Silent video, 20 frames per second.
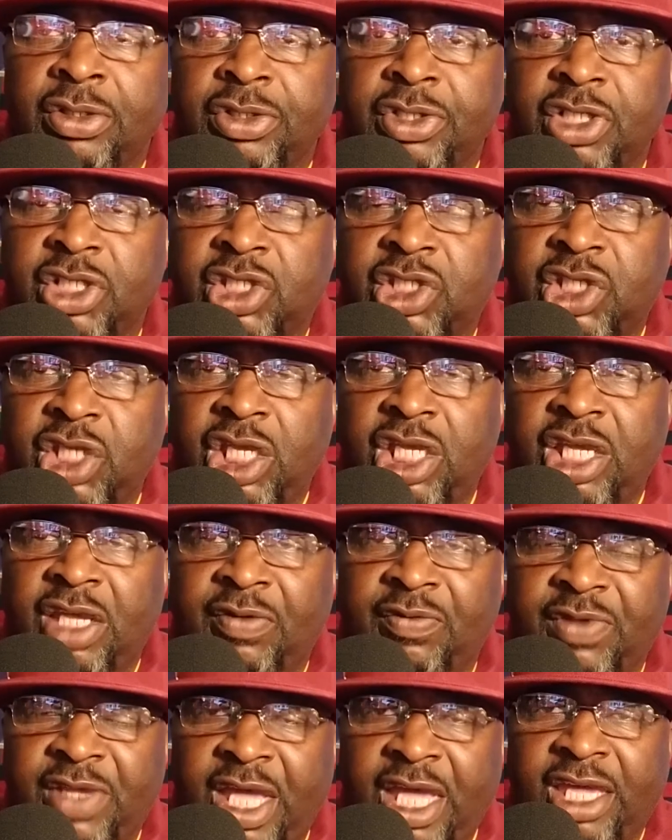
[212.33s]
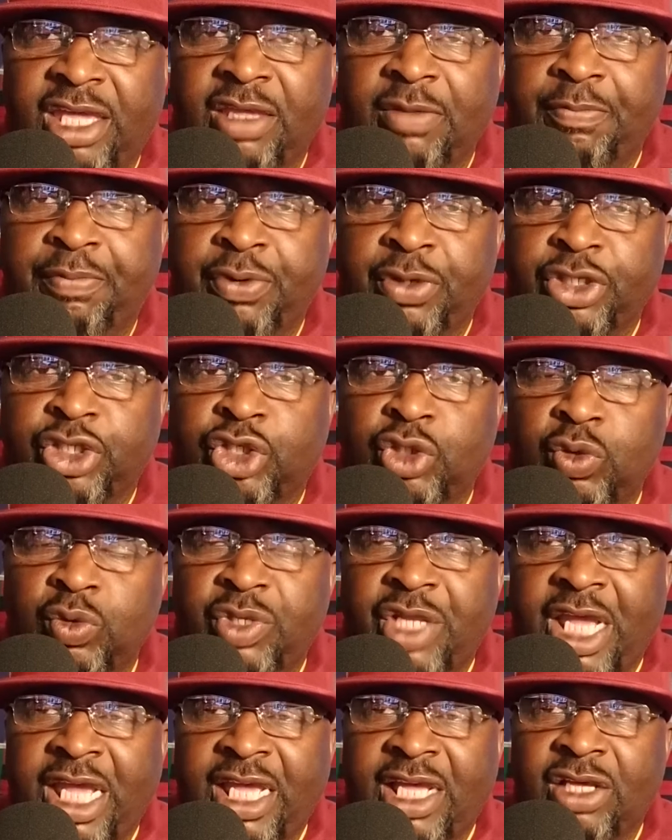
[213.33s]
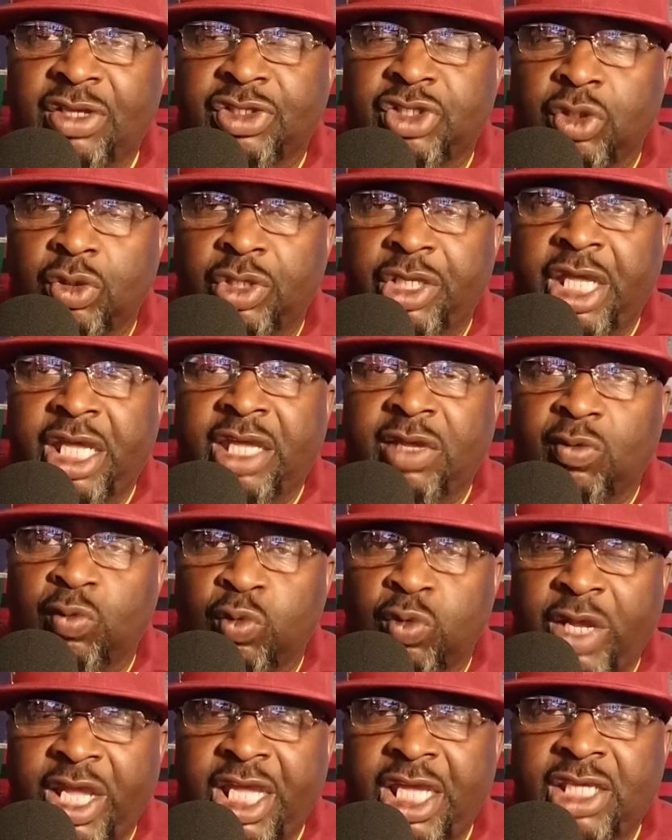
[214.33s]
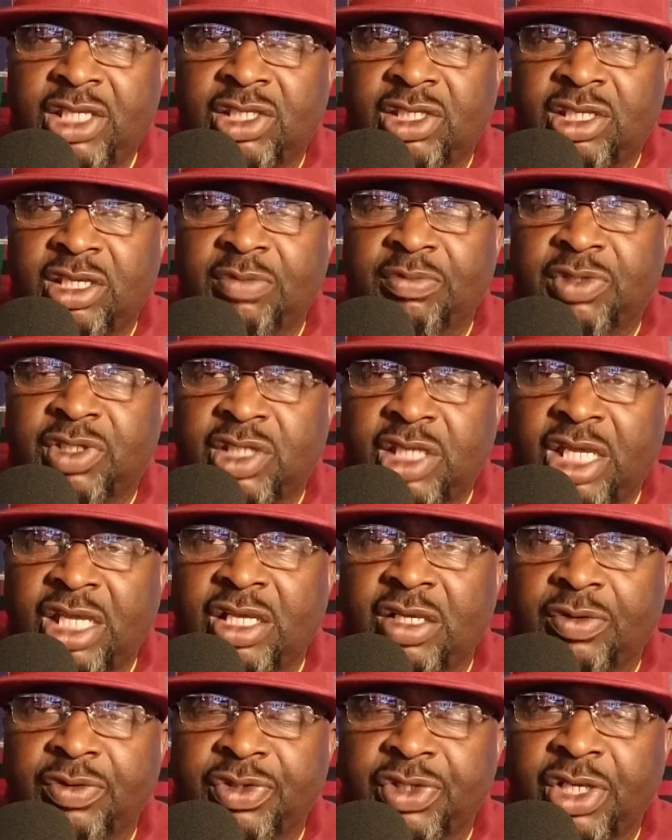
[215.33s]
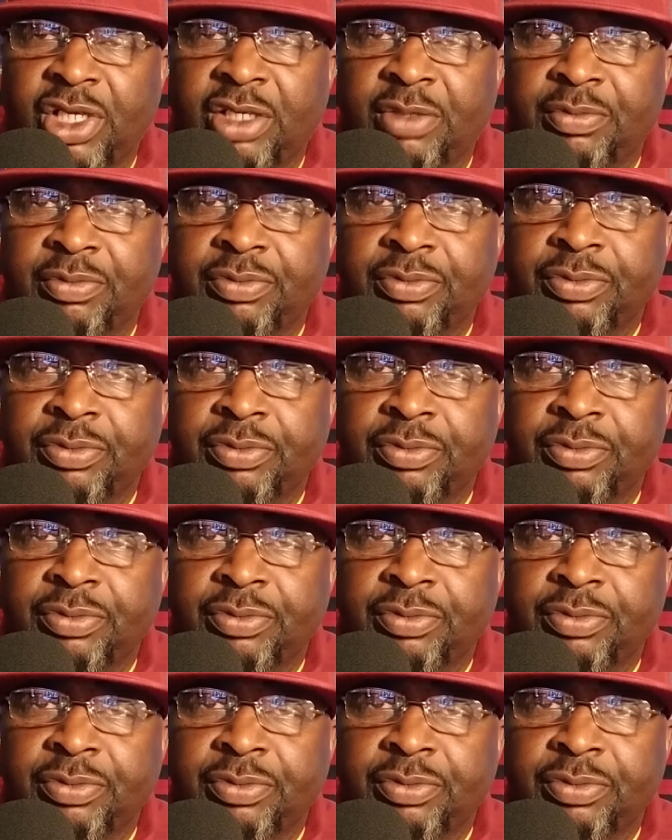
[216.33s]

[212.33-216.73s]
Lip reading: to see if they can put you down so they can raise themselves up.